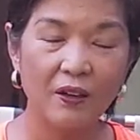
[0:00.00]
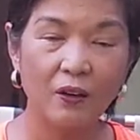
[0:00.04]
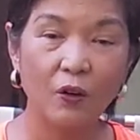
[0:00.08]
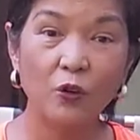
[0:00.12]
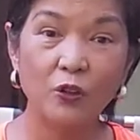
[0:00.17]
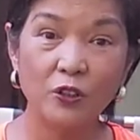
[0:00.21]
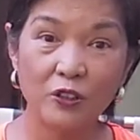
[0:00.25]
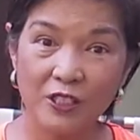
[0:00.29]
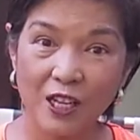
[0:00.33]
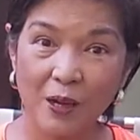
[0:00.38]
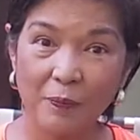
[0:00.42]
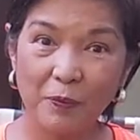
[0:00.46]

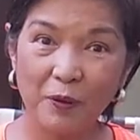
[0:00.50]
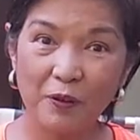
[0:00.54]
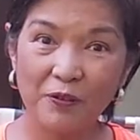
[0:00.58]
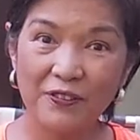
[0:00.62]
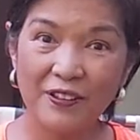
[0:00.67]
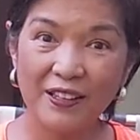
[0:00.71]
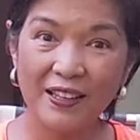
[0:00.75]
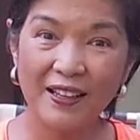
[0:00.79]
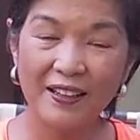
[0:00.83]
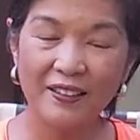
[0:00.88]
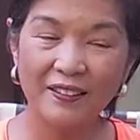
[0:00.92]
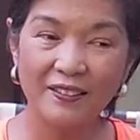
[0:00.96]
on top
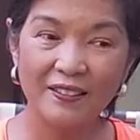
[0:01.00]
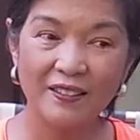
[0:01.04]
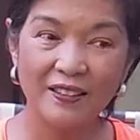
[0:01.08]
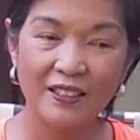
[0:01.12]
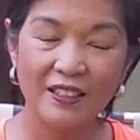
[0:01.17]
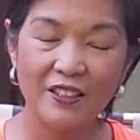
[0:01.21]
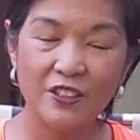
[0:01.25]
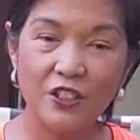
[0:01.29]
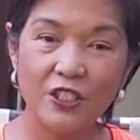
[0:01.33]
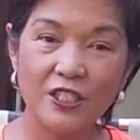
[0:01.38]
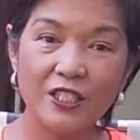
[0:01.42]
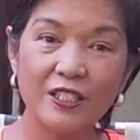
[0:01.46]
of that.
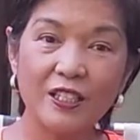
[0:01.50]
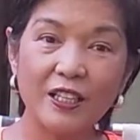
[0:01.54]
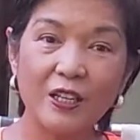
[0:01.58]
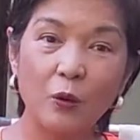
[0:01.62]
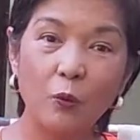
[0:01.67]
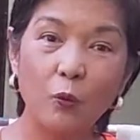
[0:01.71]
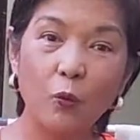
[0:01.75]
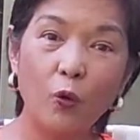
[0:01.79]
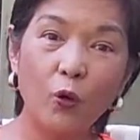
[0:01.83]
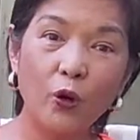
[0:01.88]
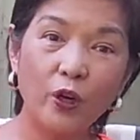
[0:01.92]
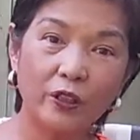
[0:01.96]
And she's
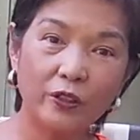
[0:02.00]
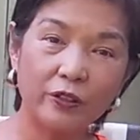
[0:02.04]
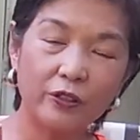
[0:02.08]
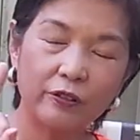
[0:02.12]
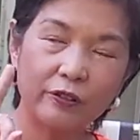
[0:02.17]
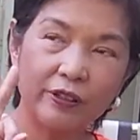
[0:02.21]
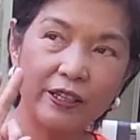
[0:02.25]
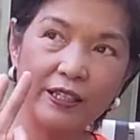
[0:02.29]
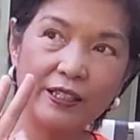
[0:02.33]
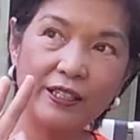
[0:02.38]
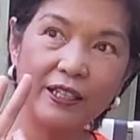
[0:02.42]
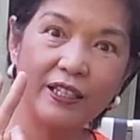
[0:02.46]
gonna work
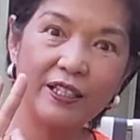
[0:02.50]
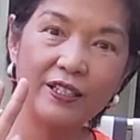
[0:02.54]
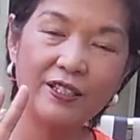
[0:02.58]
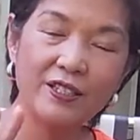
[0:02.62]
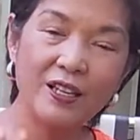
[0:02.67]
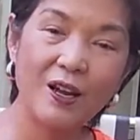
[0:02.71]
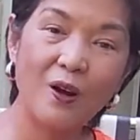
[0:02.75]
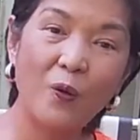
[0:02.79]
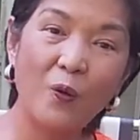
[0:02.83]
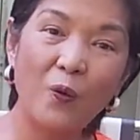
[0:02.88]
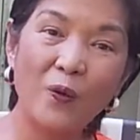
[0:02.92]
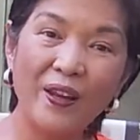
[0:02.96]
3
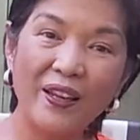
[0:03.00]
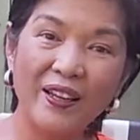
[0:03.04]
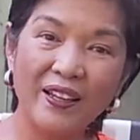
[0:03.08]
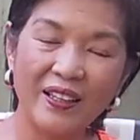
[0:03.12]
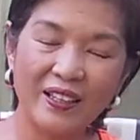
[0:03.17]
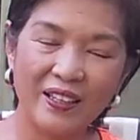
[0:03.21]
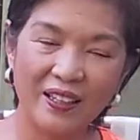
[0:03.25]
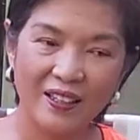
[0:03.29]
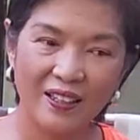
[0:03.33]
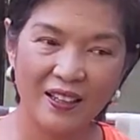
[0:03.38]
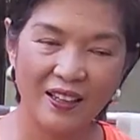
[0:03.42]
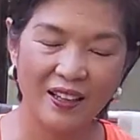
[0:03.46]
days a
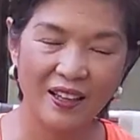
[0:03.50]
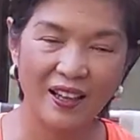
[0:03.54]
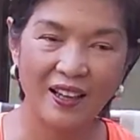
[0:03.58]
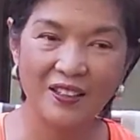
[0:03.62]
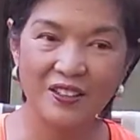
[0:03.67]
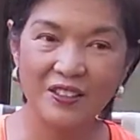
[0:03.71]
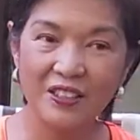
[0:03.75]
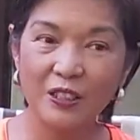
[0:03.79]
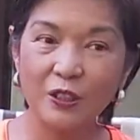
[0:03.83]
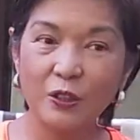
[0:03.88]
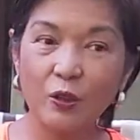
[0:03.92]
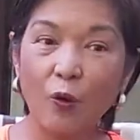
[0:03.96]
week.
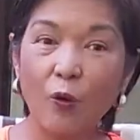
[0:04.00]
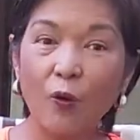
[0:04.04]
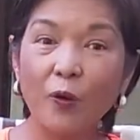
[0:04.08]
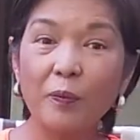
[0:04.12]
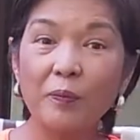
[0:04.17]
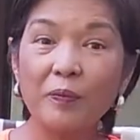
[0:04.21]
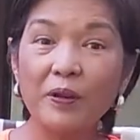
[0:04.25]
And she told